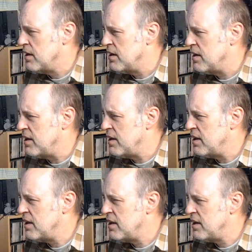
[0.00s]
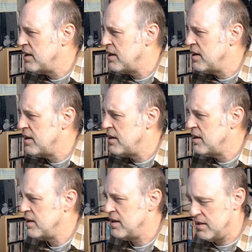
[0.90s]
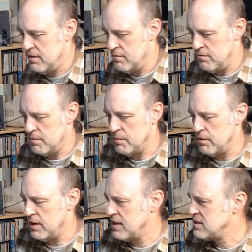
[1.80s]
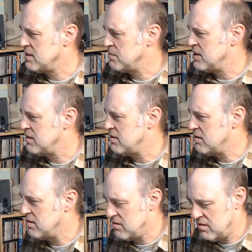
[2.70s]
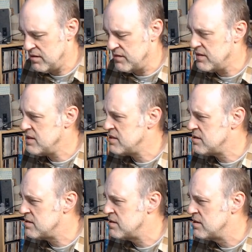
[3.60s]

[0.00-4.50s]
I don't remember it asking me all of this